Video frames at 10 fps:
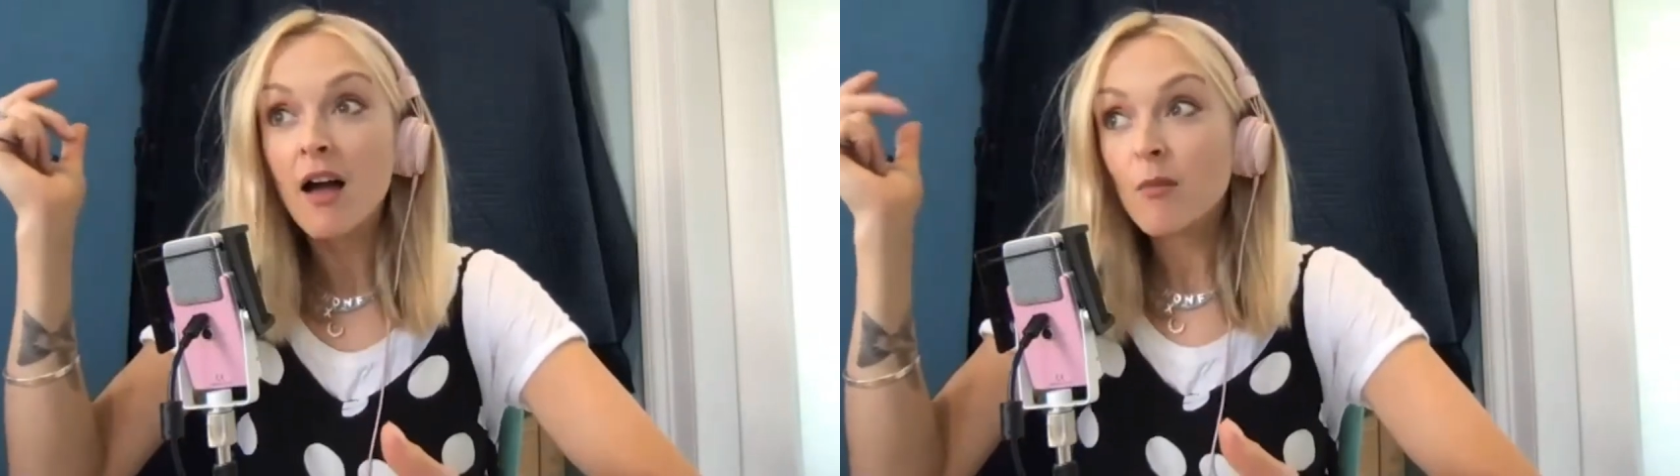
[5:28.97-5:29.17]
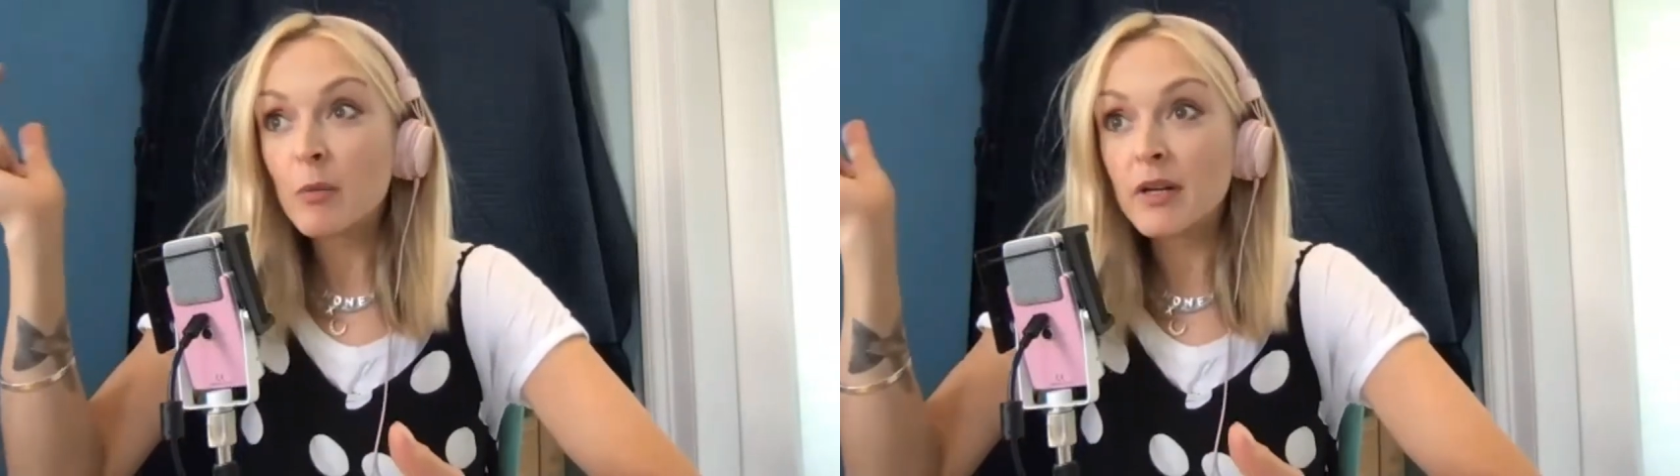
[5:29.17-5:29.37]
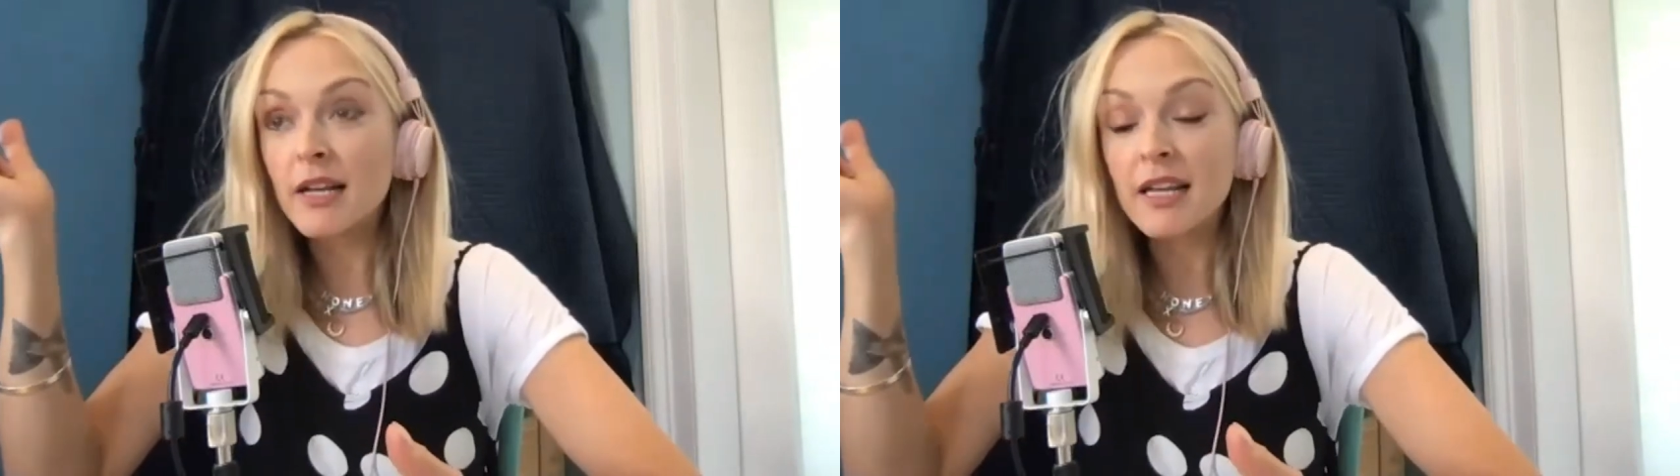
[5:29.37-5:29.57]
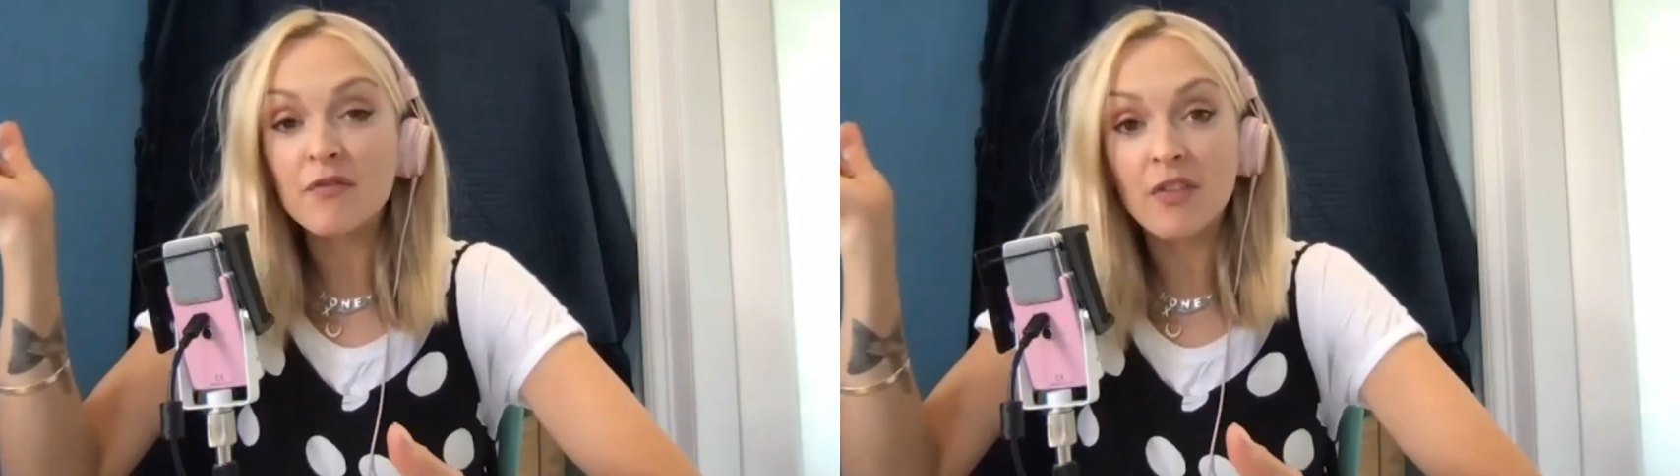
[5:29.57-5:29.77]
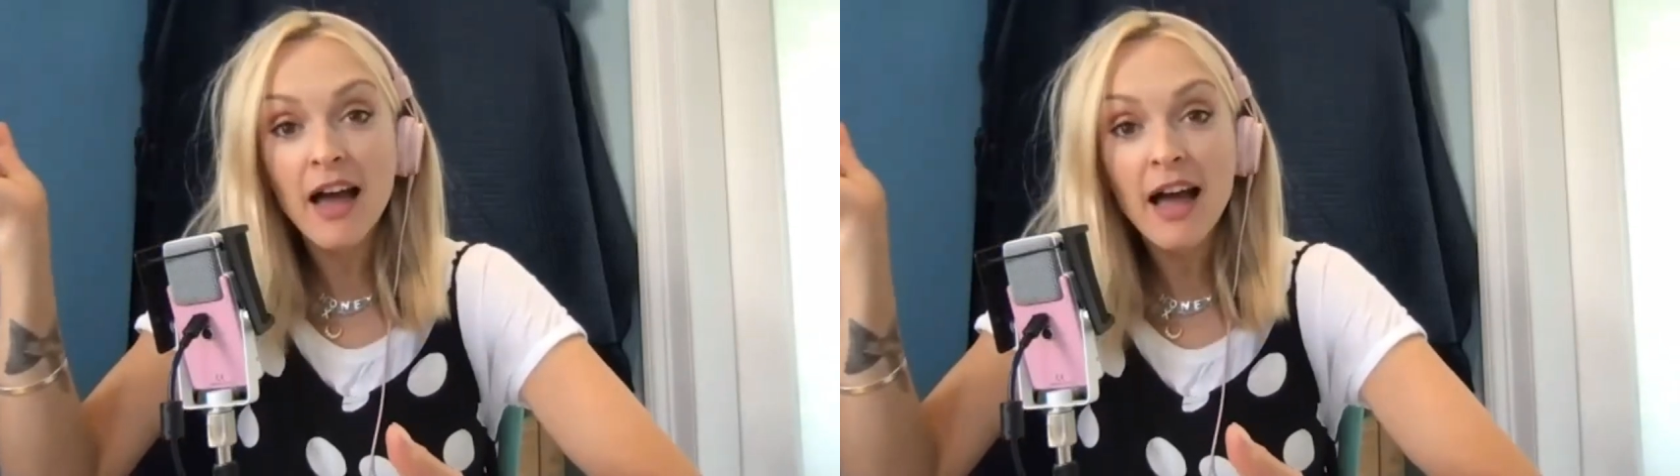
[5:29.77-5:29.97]
we wouldn't leave
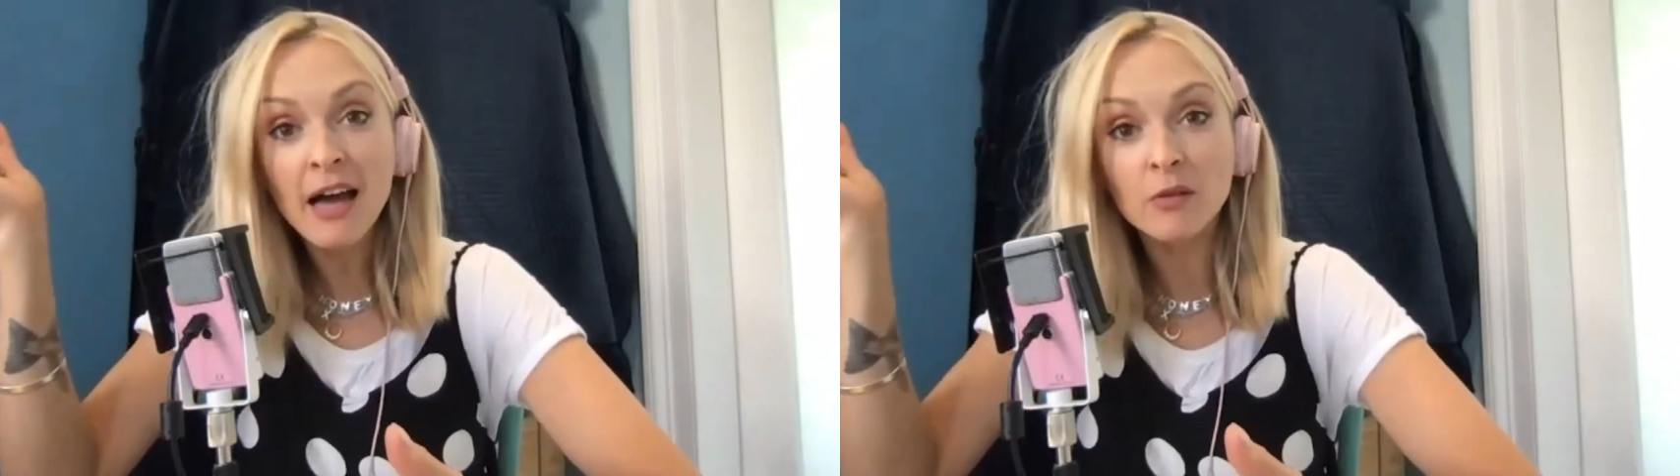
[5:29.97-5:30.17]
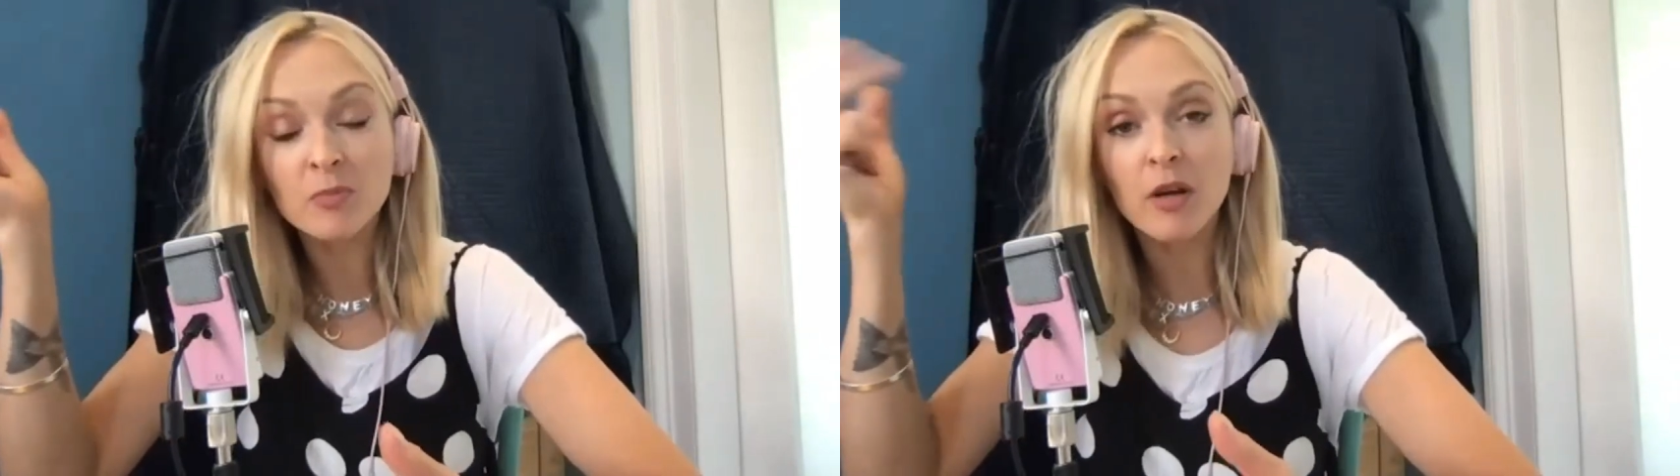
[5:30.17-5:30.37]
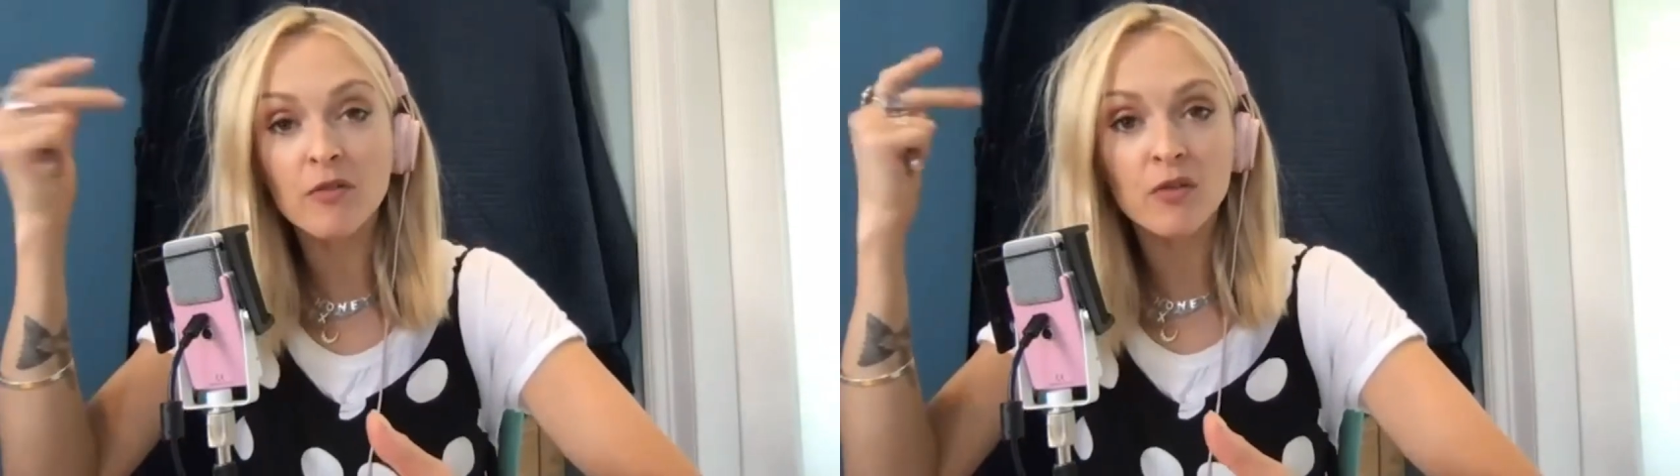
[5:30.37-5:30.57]
the house. But of